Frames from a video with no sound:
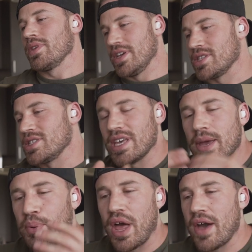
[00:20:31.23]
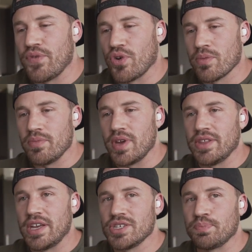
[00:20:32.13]
It's the same platform, and
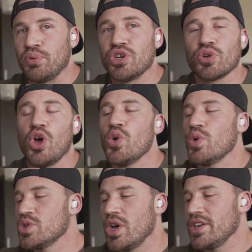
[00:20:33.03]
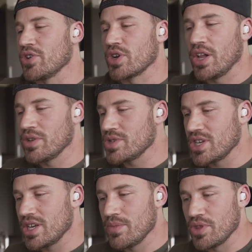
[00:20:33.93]
they just put your logos on it, your color
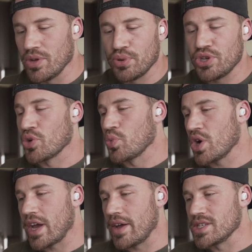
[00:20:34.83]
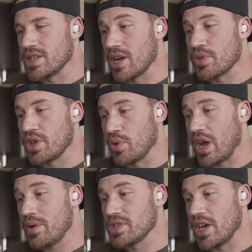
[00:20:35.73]
scheme, and they'll put your workouts in there. But then when
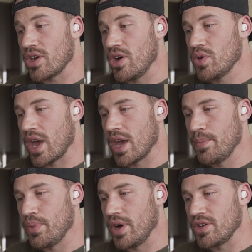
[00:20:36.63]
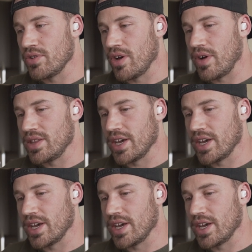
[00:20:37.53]
I was like, okay, but I'd